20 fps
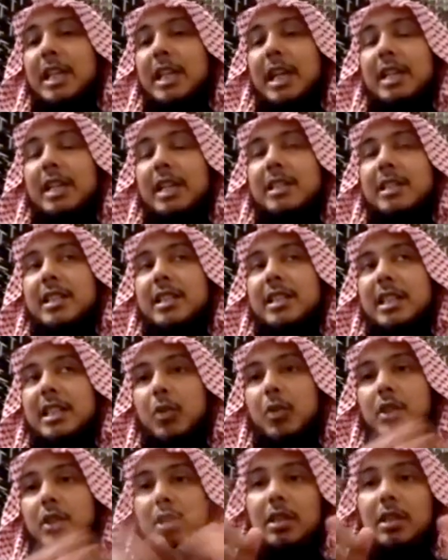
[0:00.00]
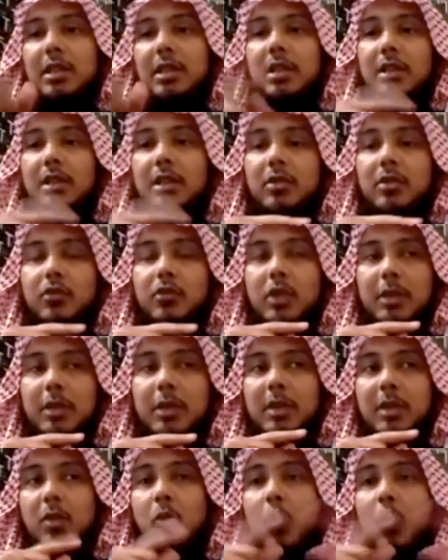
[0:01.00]
and see which
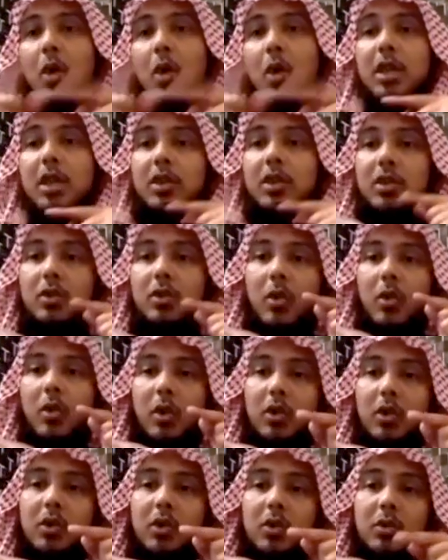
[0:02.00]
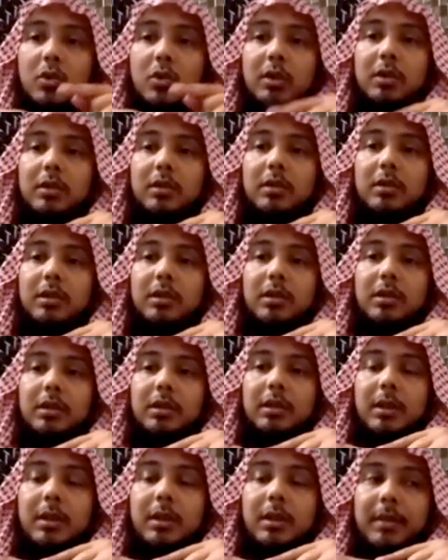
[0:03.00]
treatment works on you
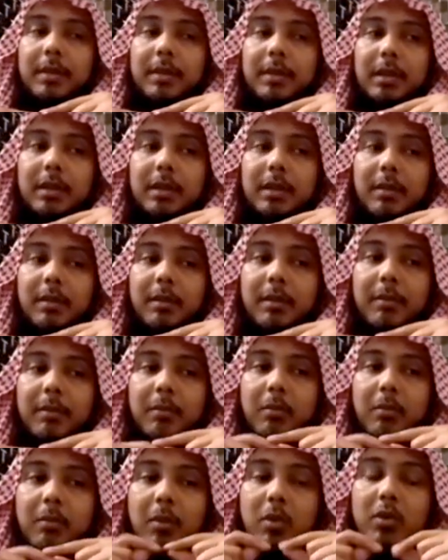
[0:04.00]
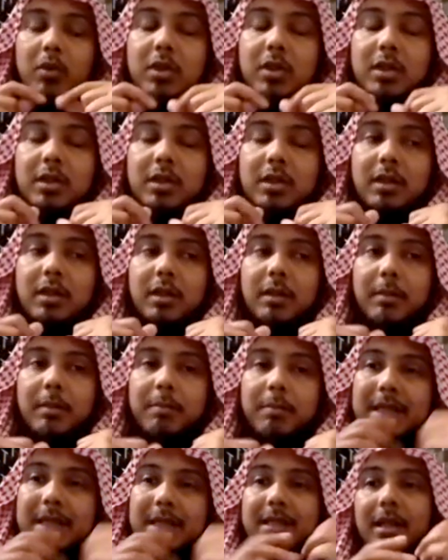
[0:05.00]
the most
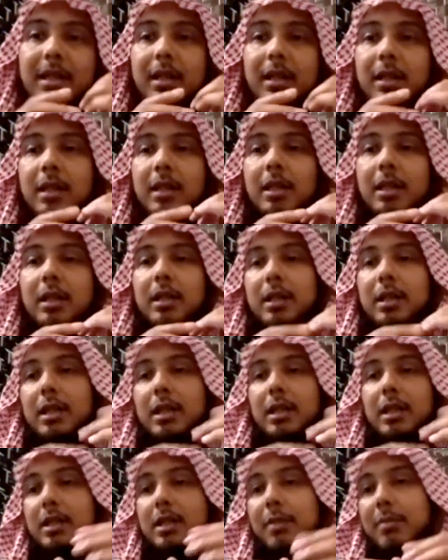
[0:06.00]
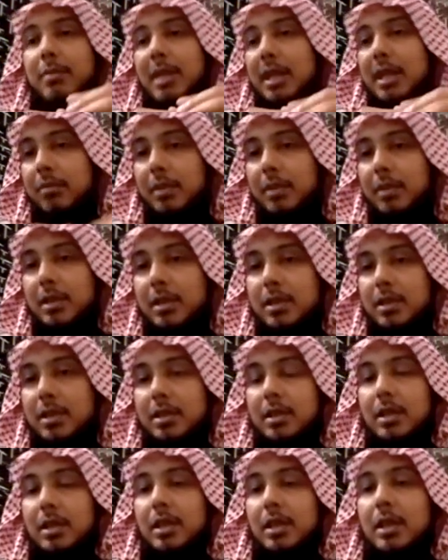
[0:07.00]
better. Is it black musk?
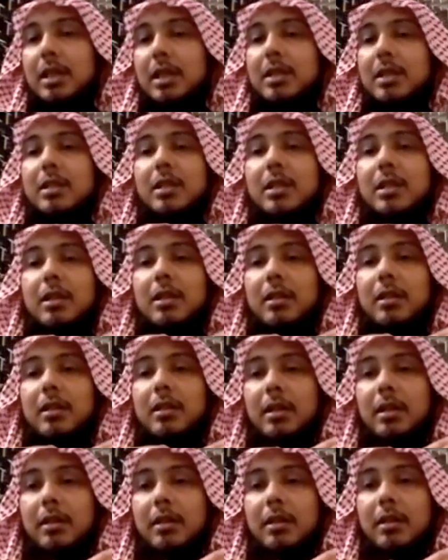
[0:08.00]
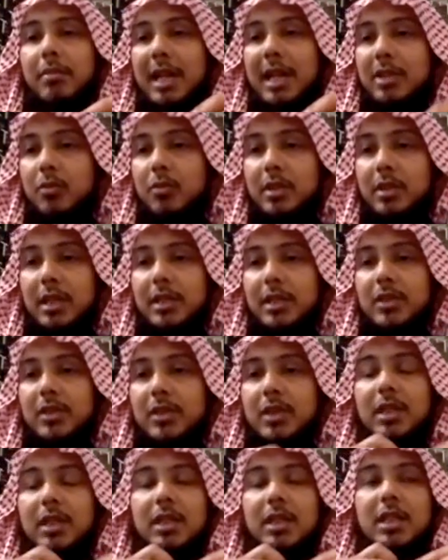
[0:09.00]
Is it ajwa
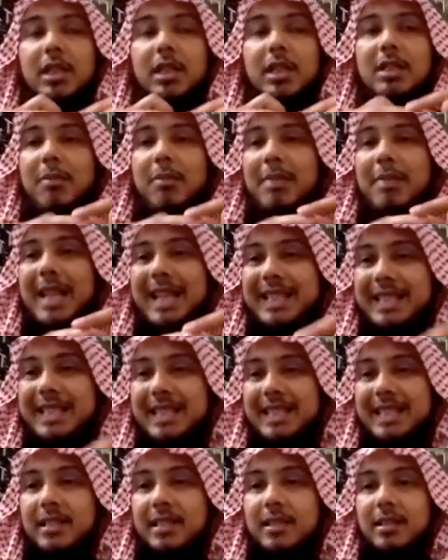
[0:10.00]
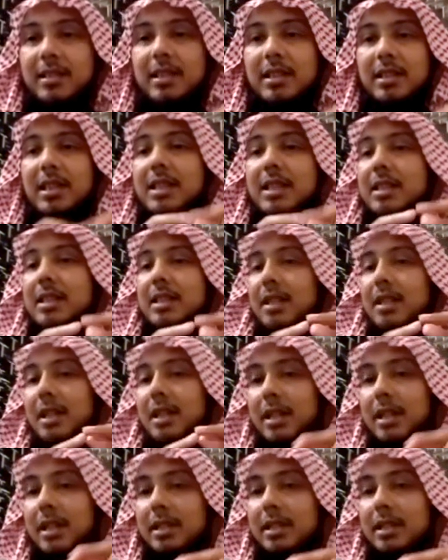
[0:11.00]
dates? Is it black seeds? Is it
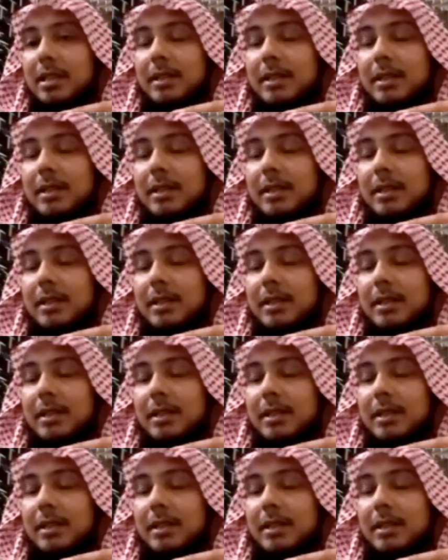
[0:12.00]
honey?